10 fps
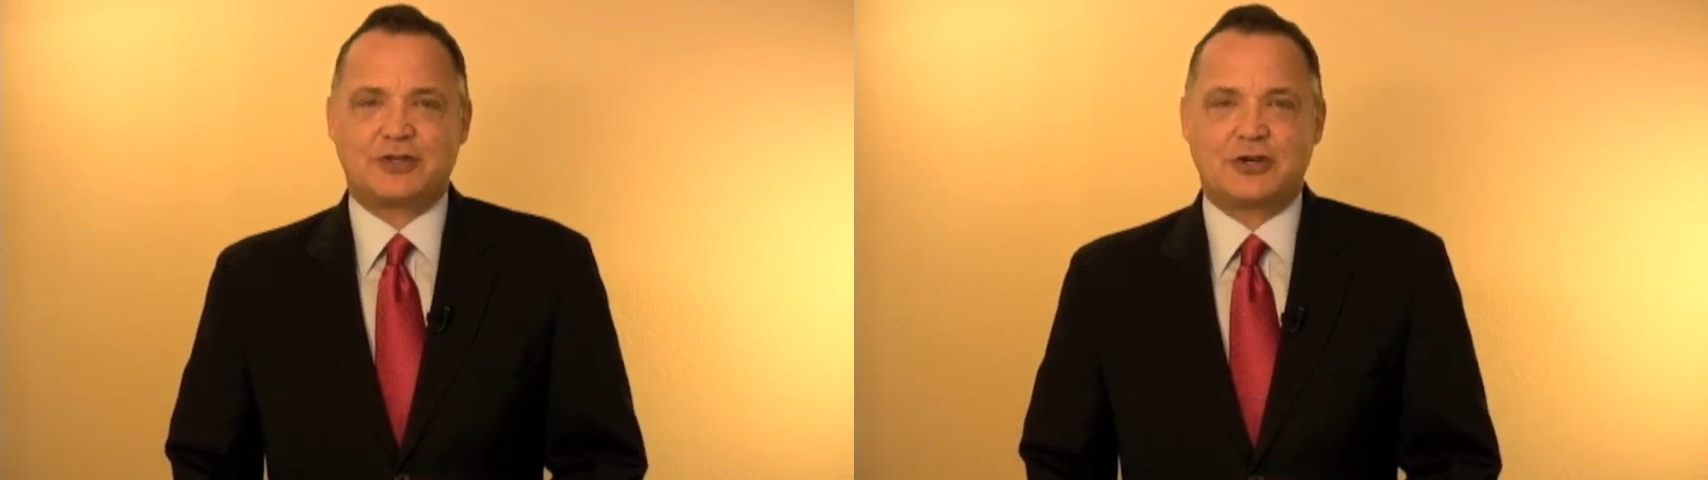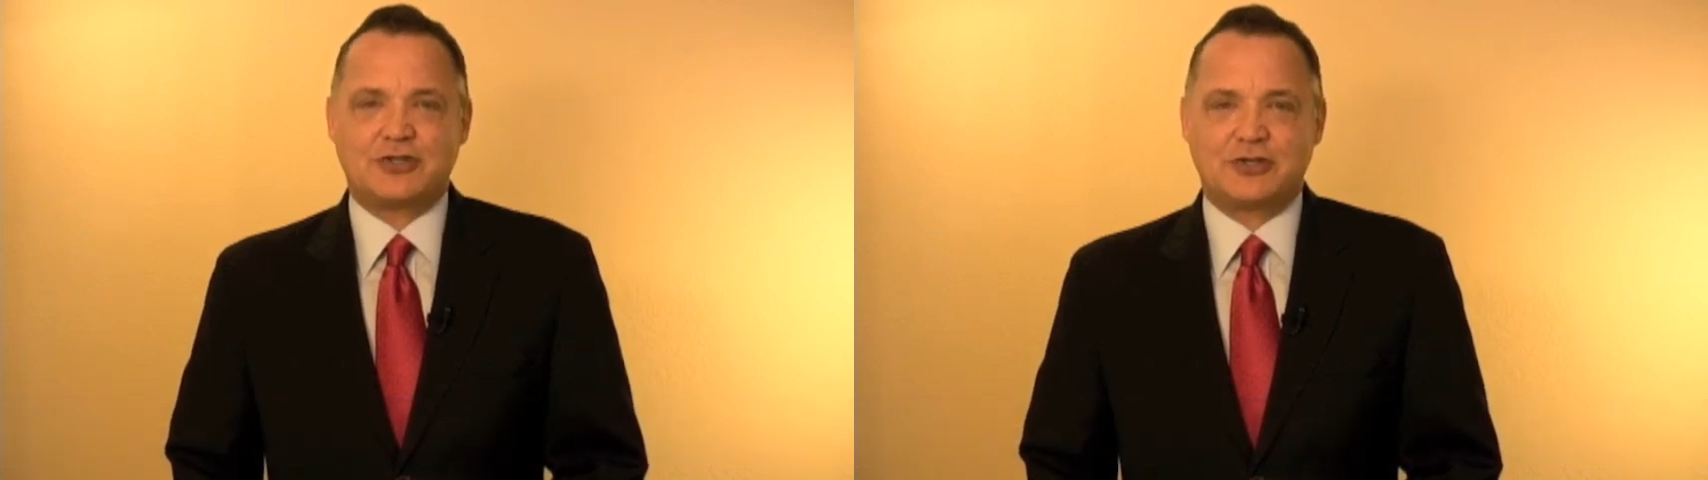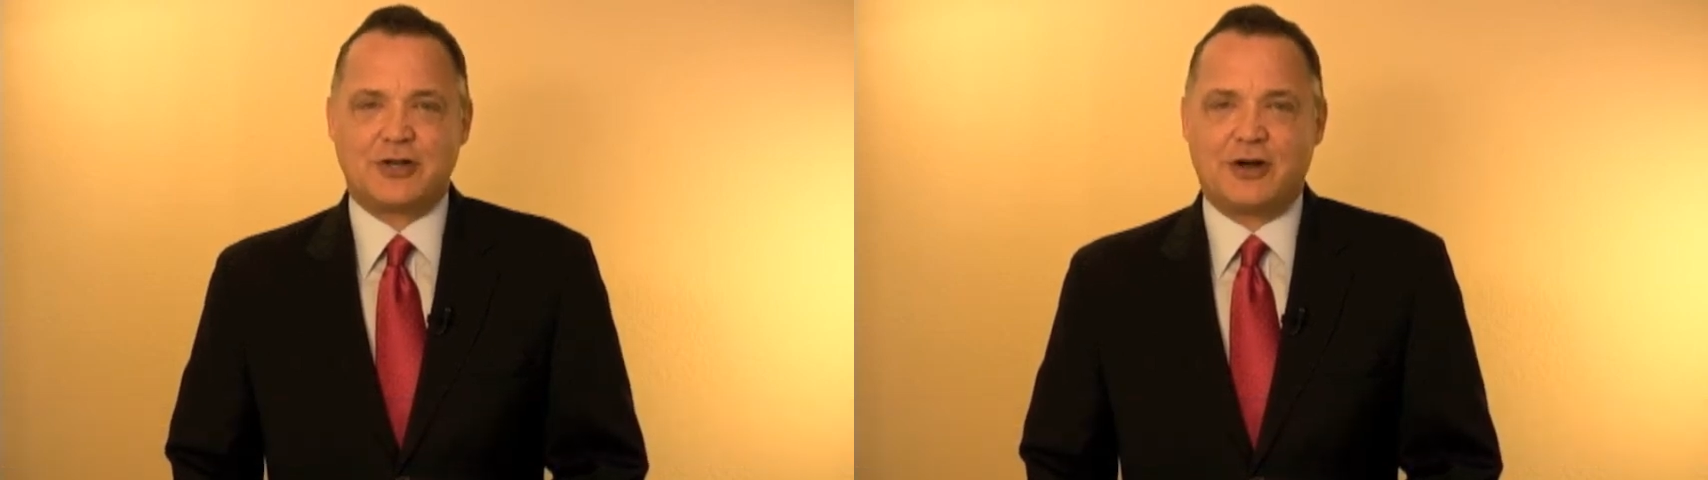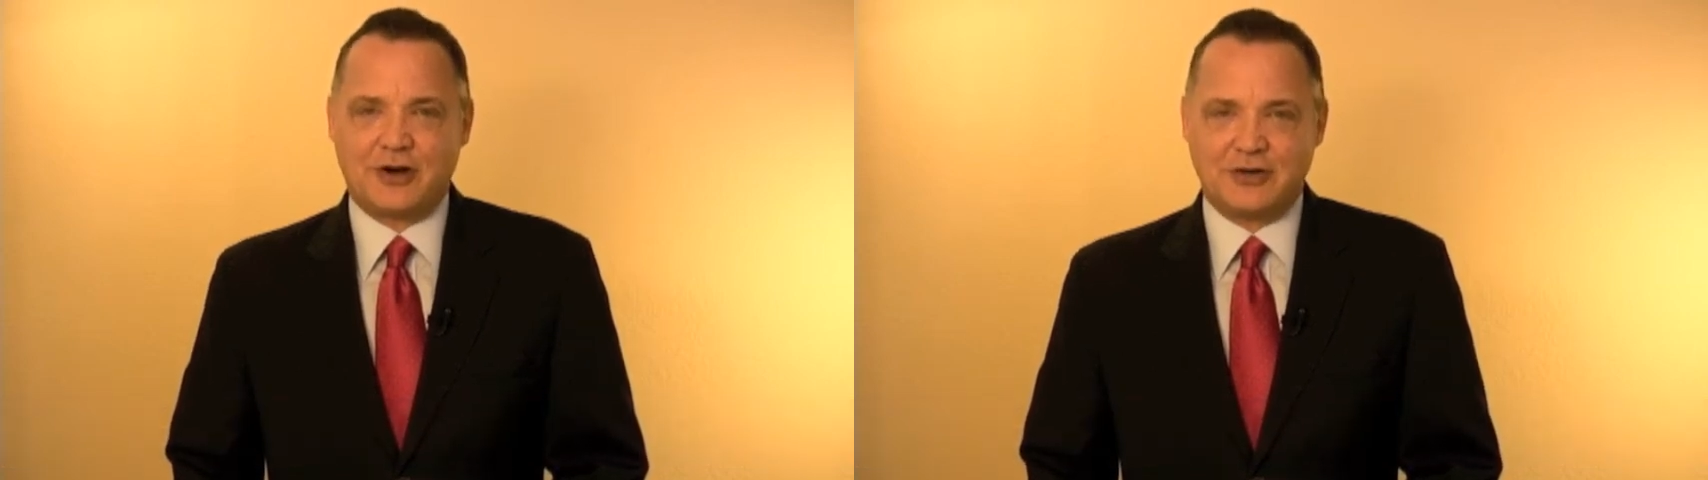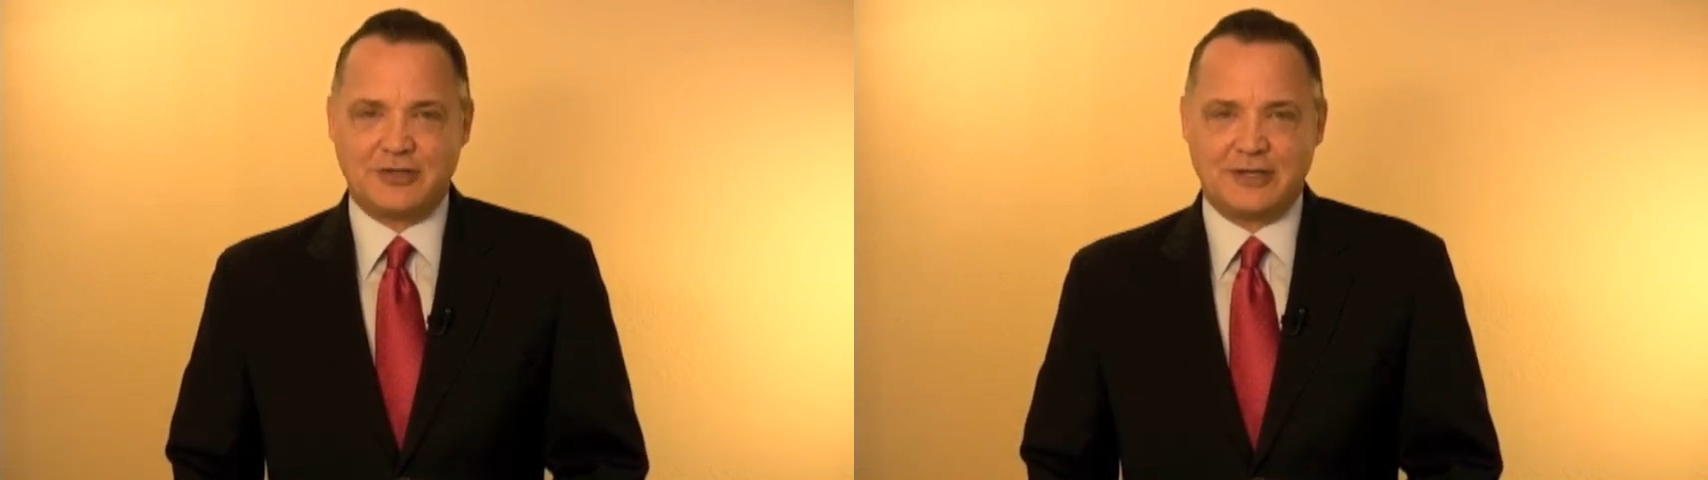Sergeant
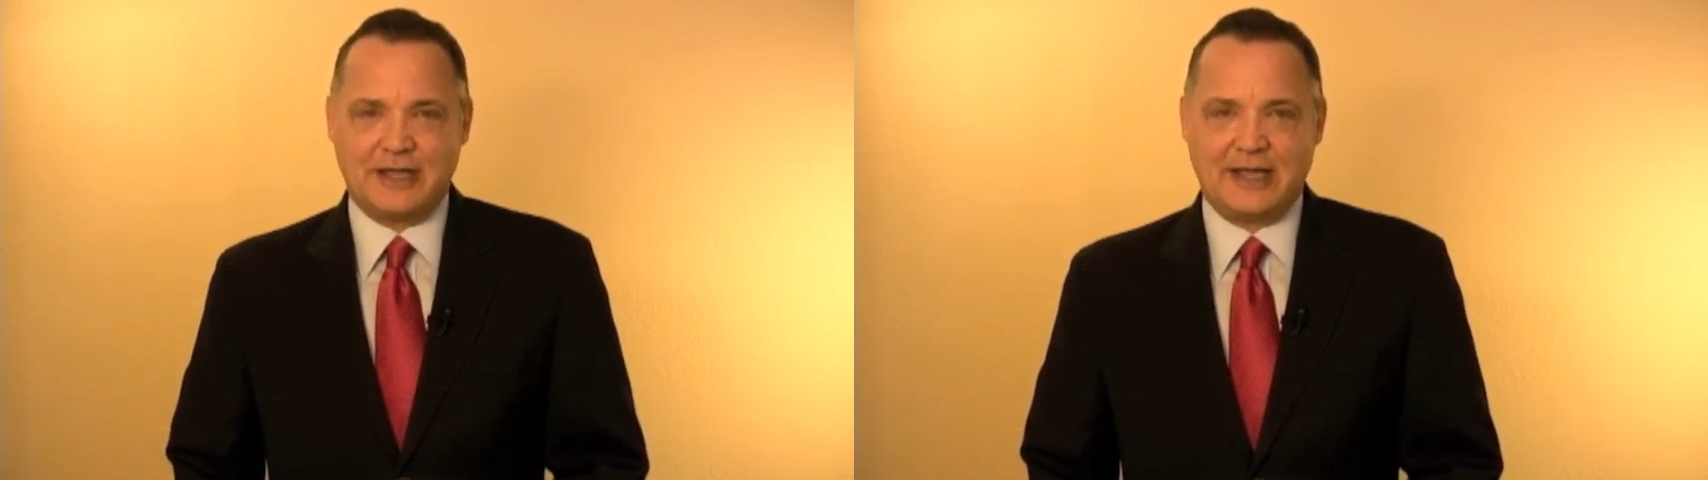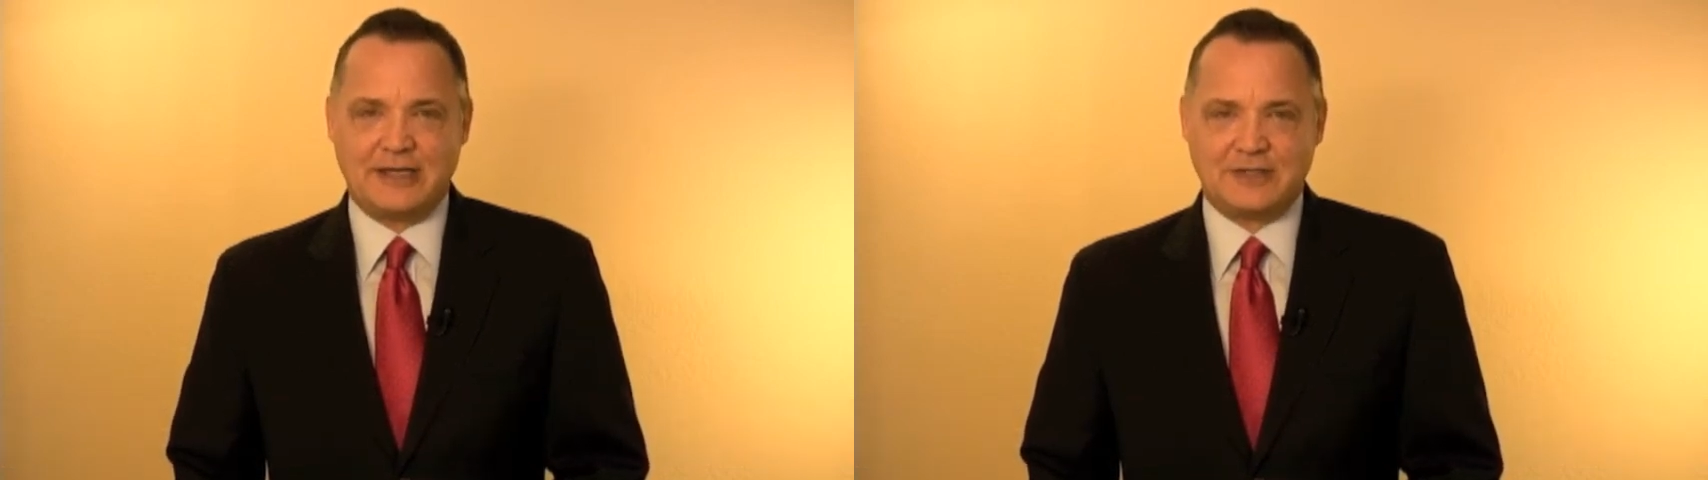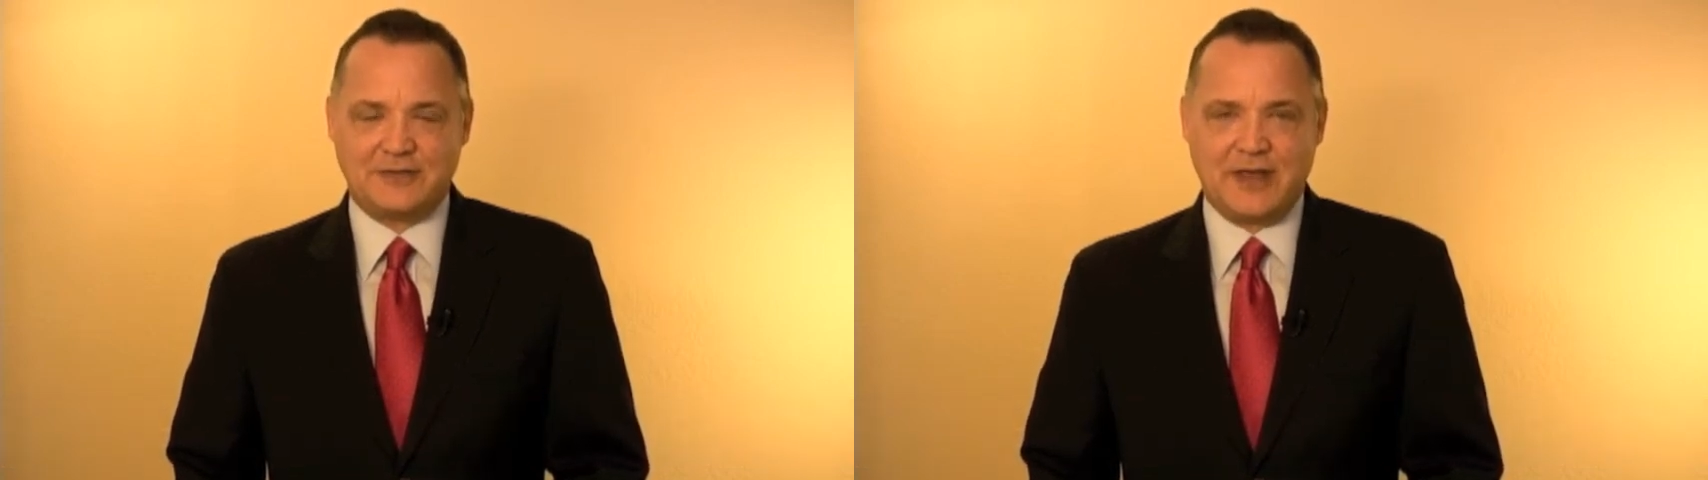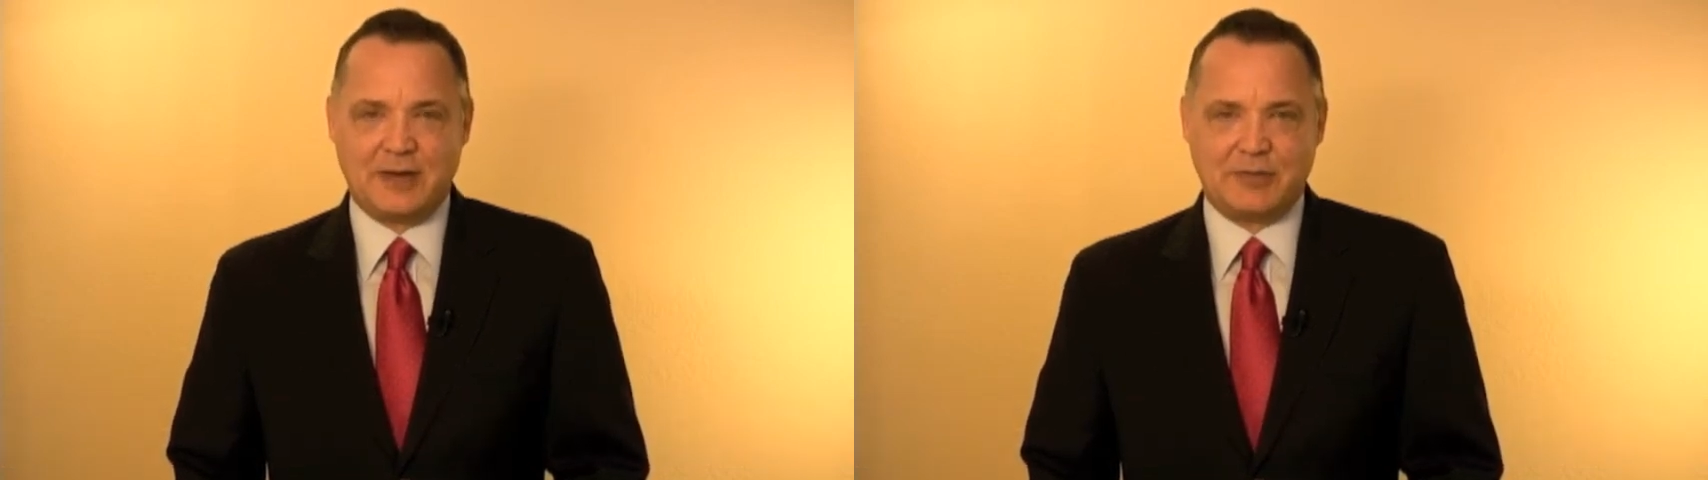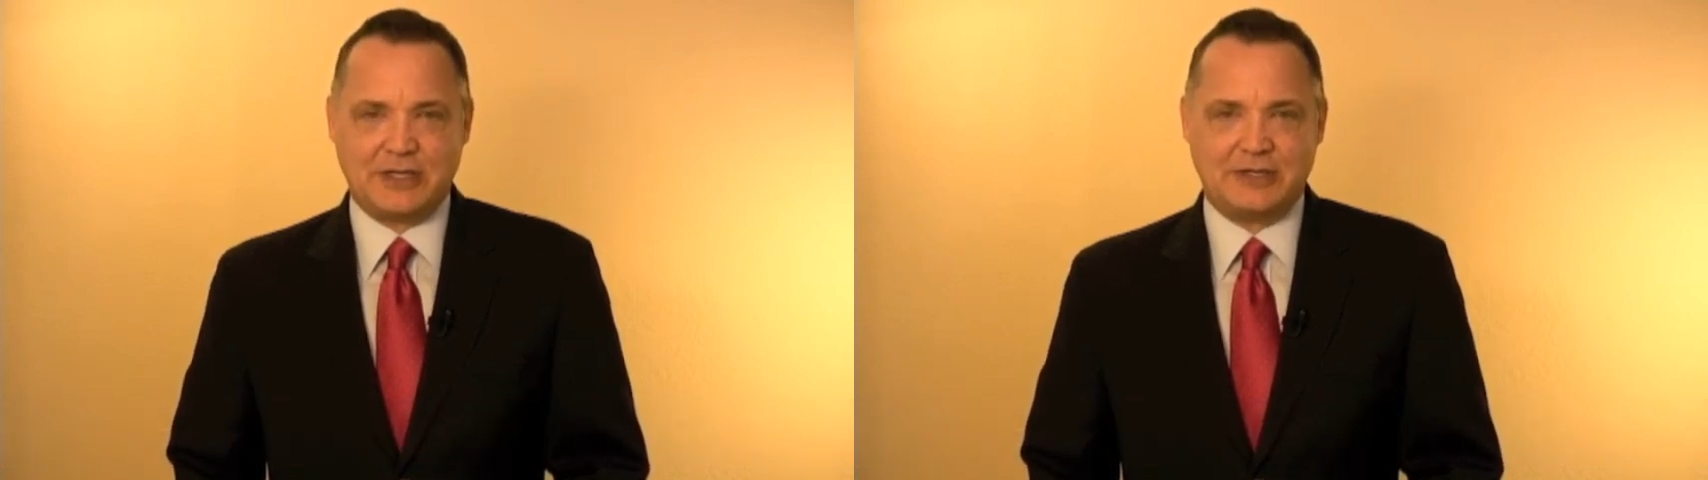Hardin and his
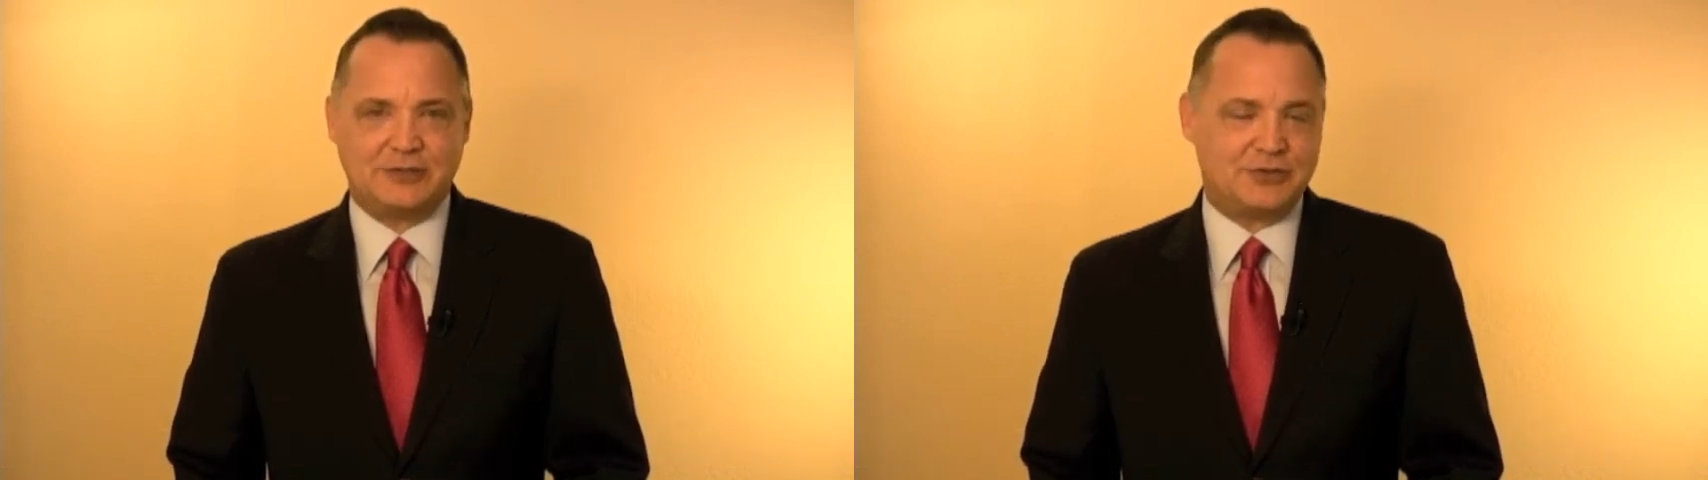family